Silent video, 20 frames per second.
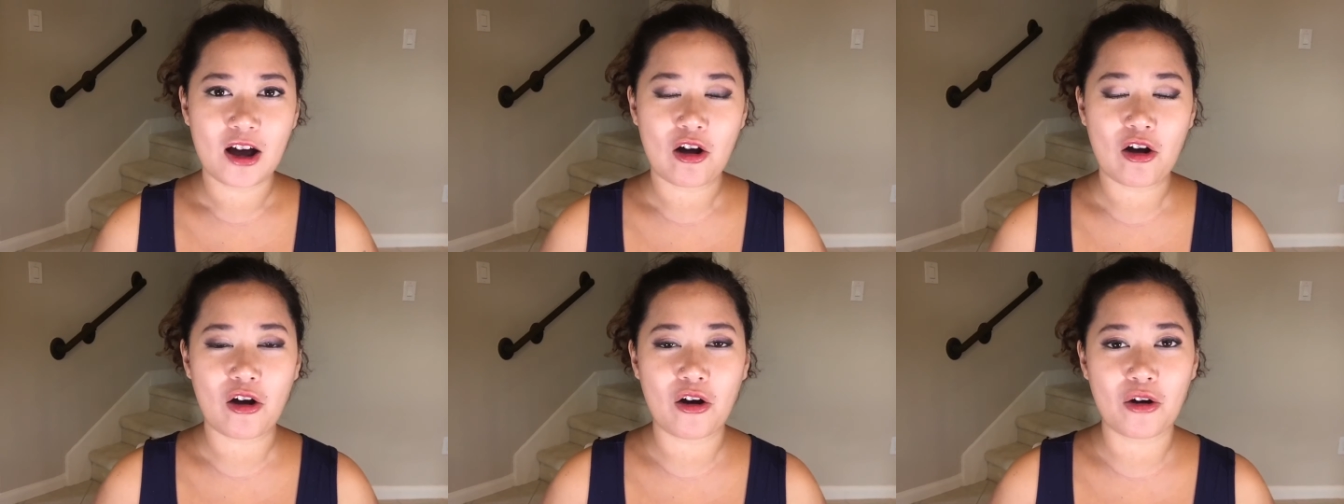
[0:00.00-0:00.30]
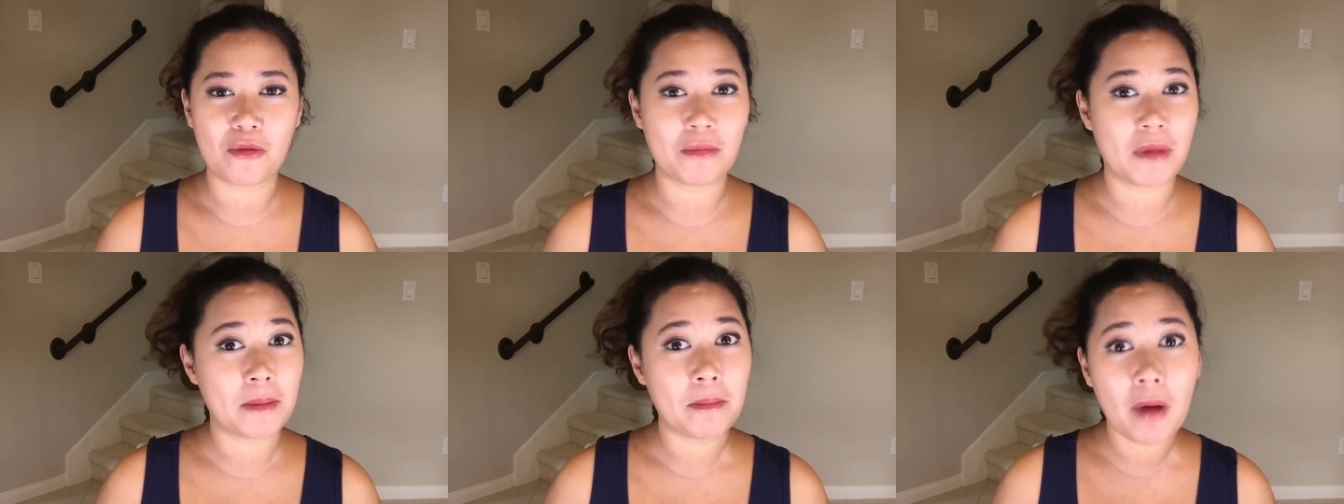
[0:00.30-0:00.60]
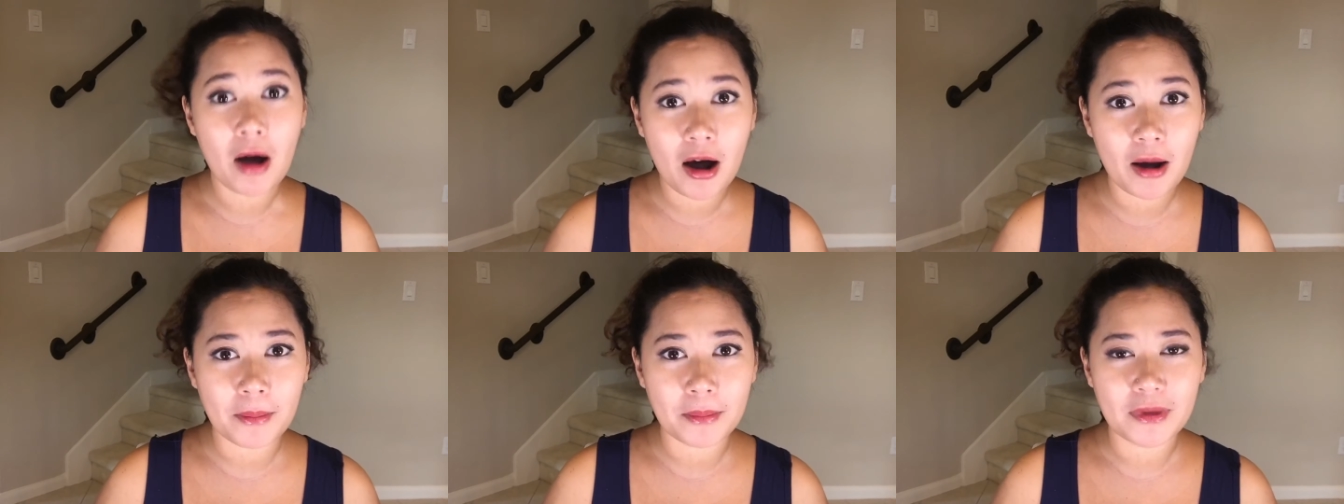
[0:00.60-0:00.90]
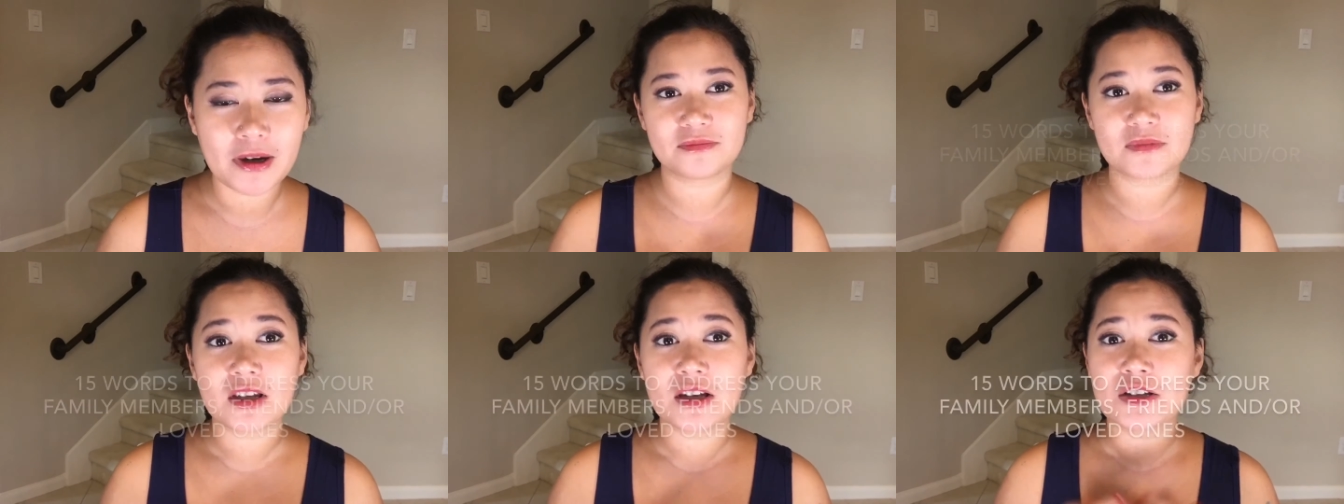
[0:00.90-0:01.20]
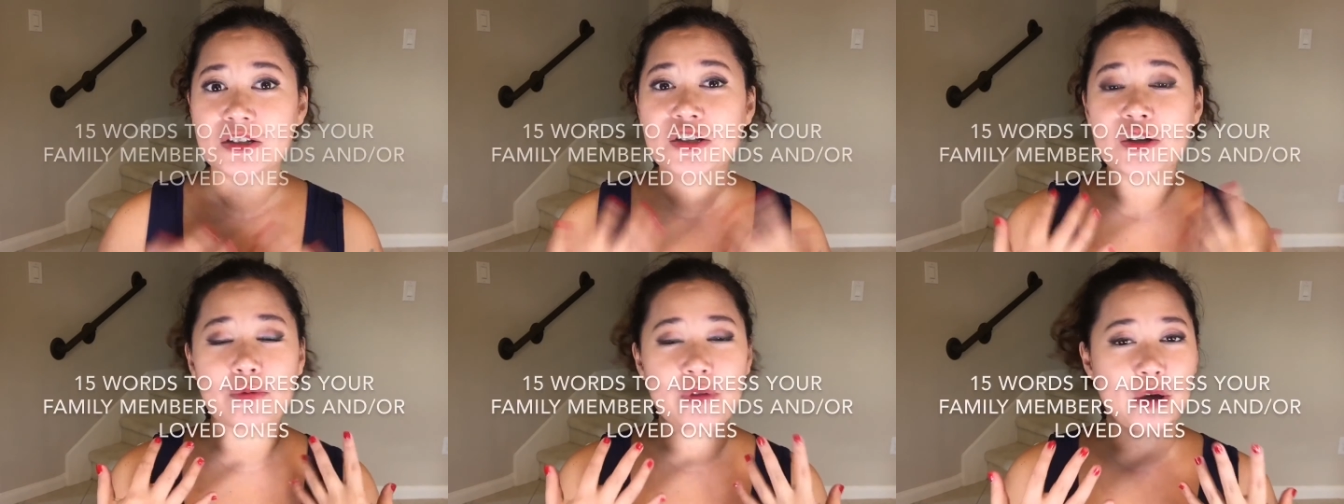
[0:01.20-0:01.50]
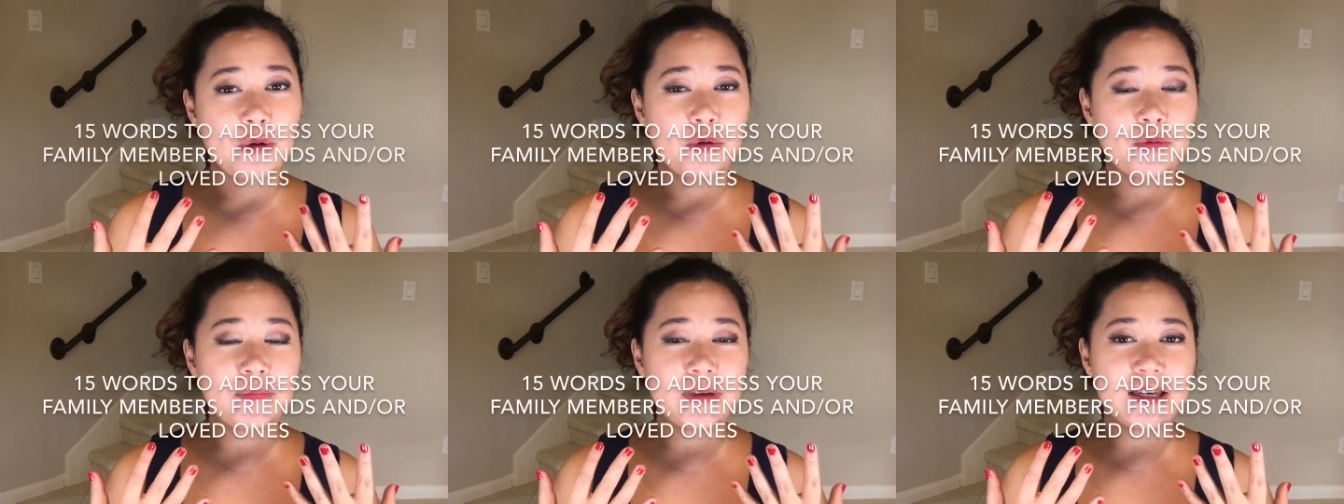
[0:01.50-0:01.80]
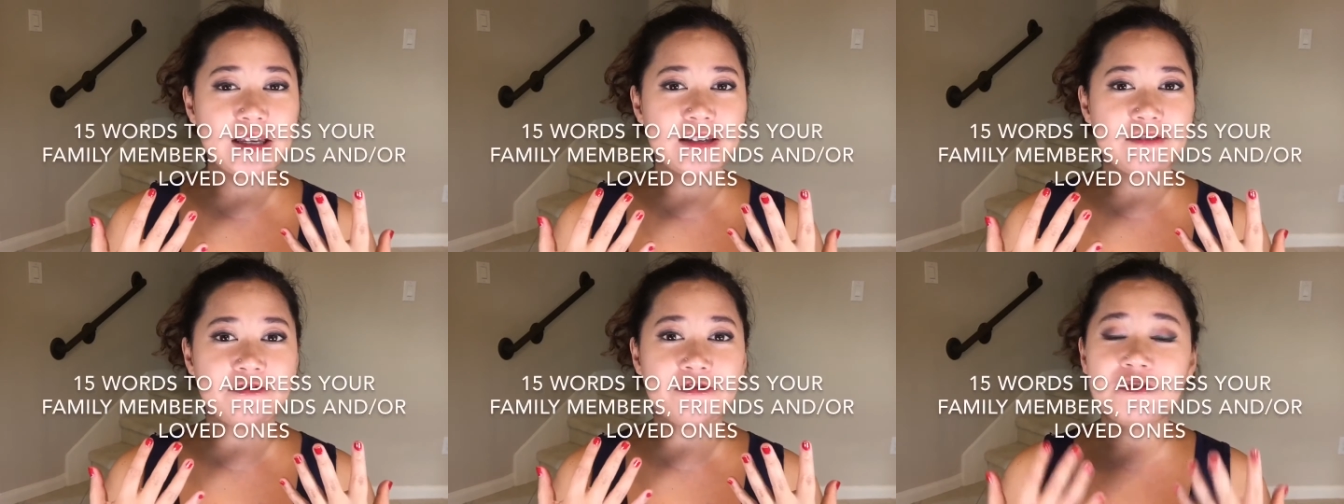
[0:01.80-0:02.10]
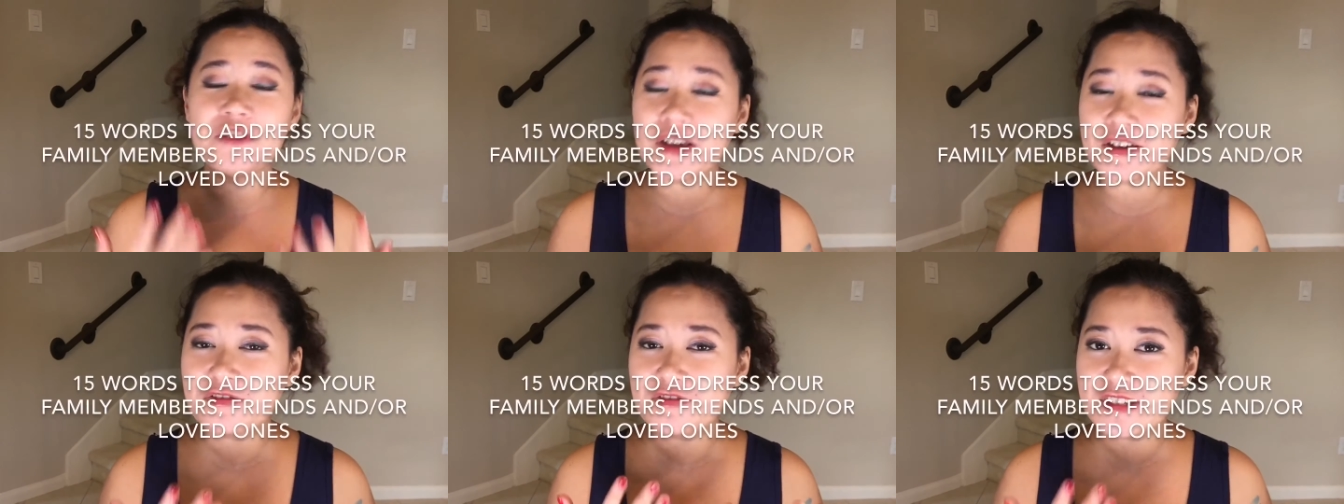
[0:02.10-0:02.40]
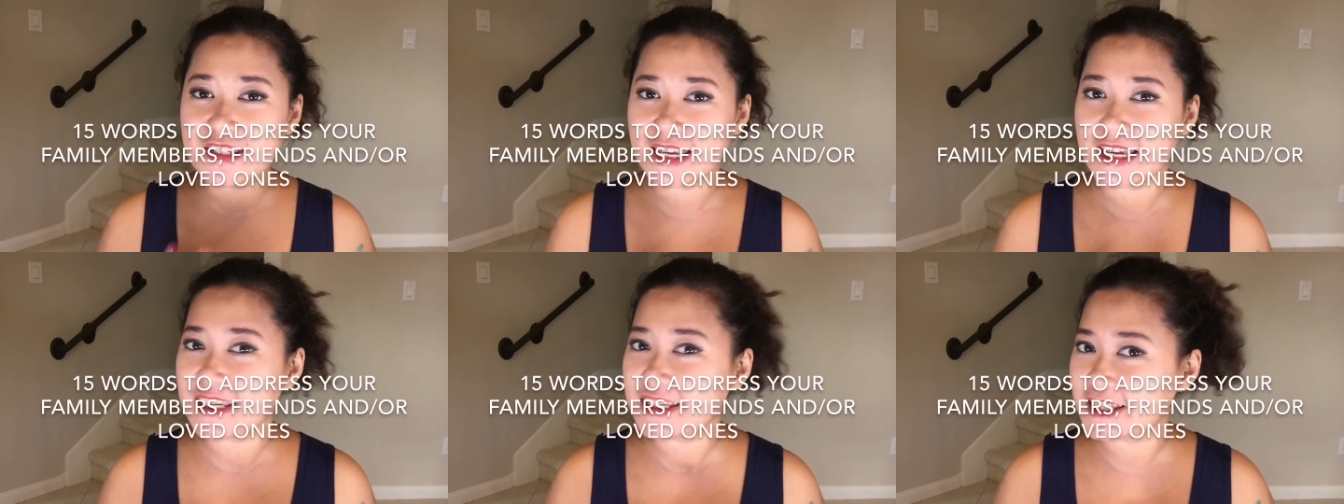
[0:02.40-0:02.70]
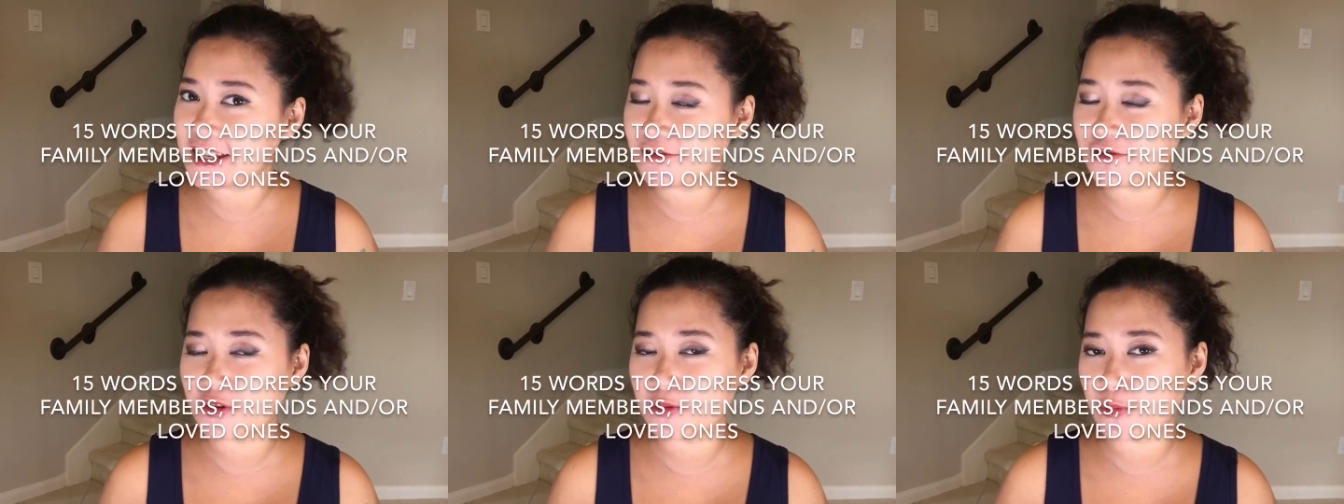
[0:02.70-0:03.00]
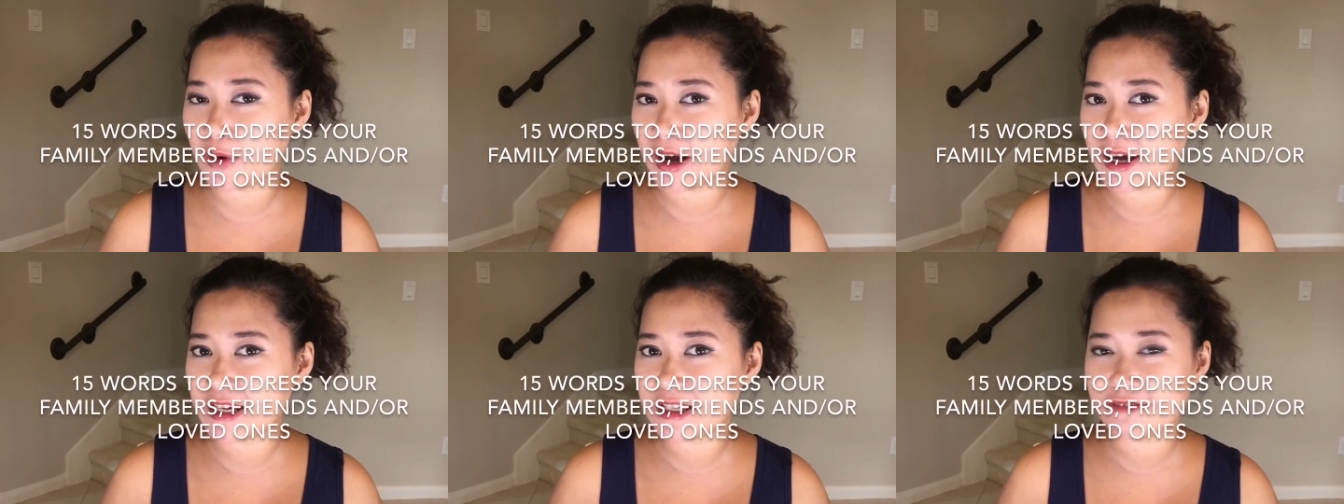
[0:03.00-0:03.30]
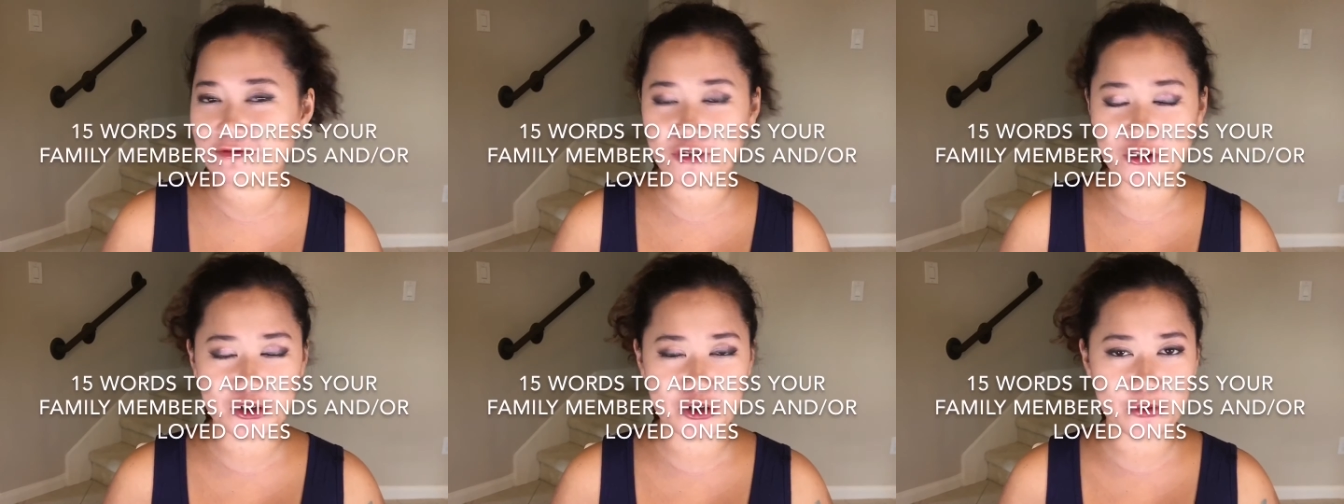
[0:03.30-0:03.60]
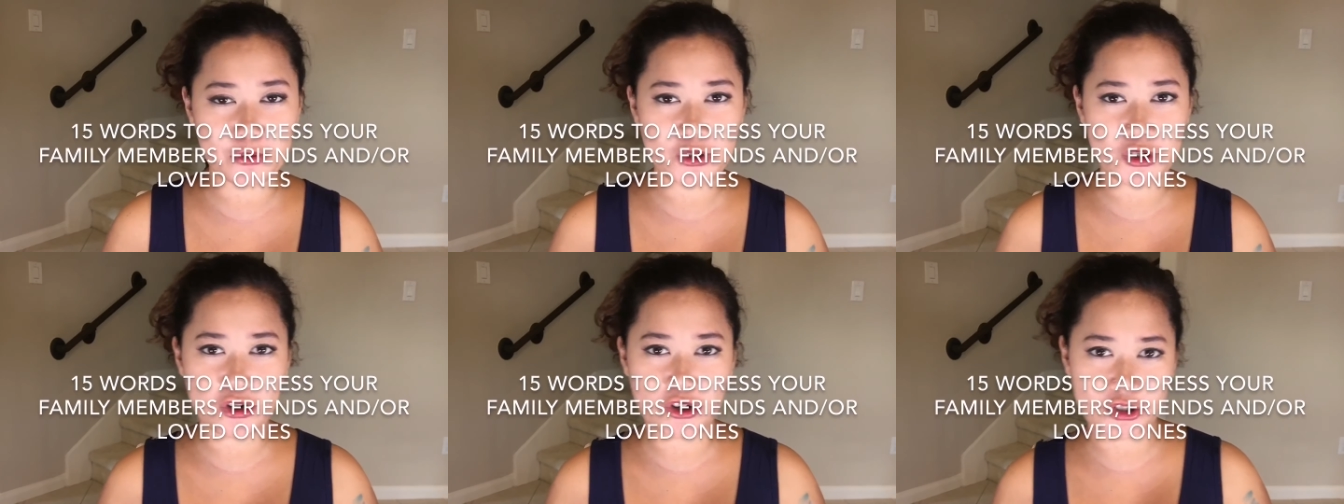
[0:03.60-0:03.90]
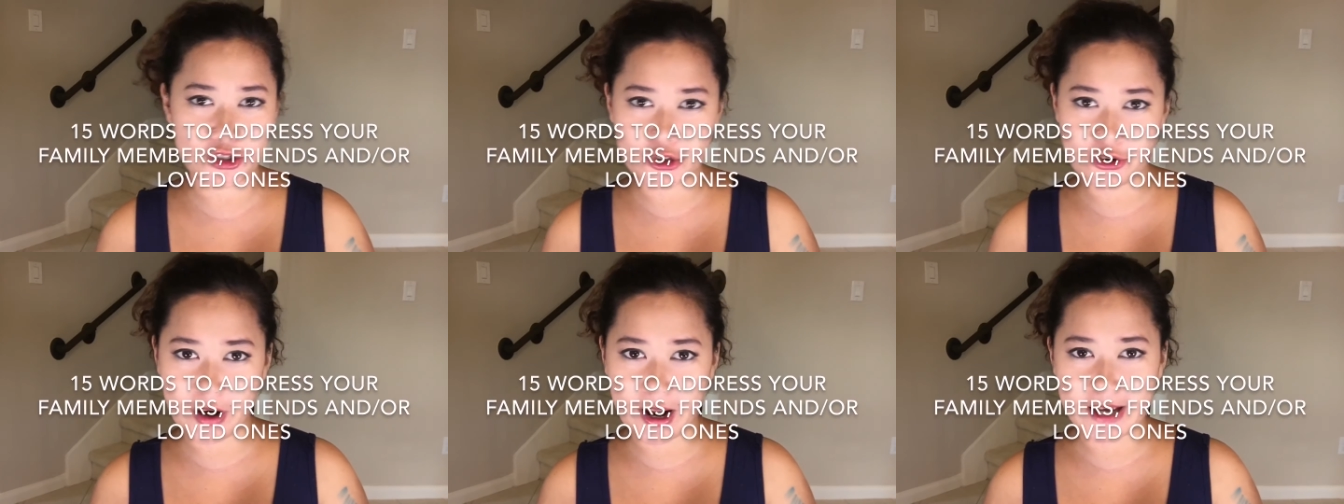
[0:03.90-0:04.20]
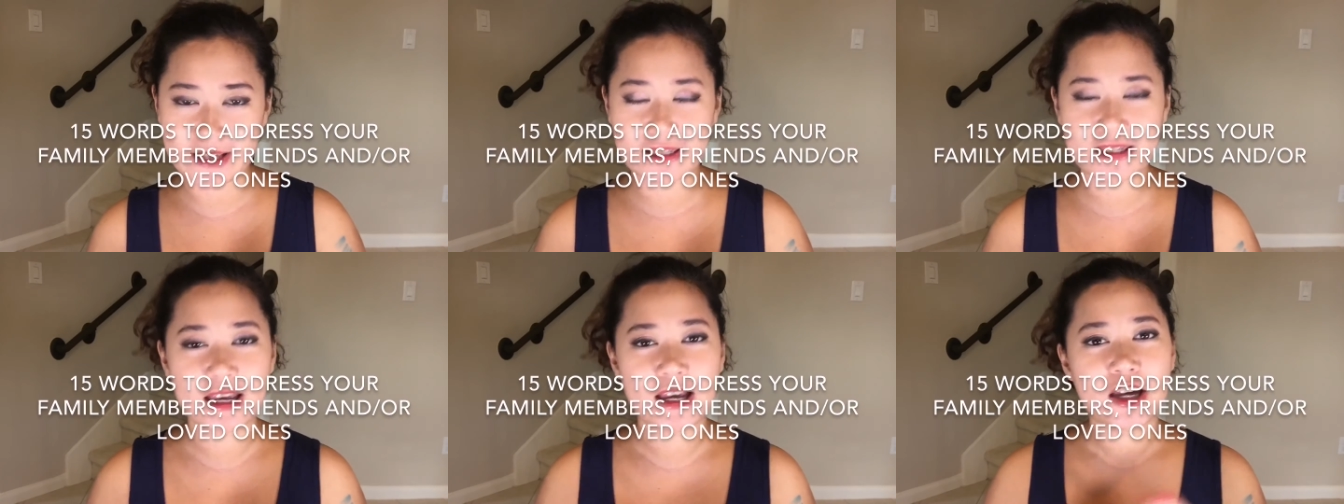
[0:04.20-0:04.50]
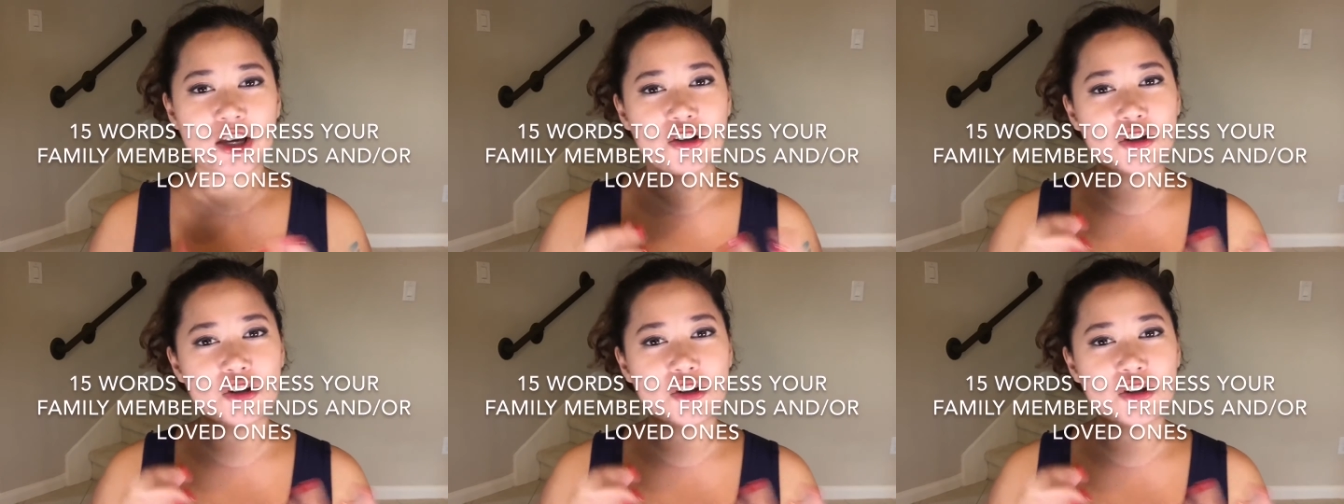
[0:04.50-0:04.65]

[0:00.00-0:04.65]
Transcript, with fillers: or my mom. So there will be 15 different ways for you to address